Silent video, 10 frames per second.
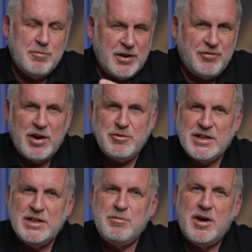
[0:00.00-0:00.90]
But if I was
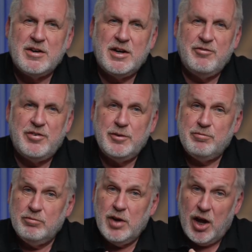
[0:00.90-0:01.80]
in the market
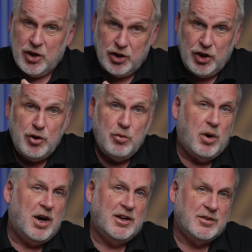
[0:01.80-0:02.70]
for a new
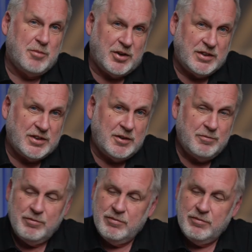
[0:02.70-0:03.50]
wireless monitor,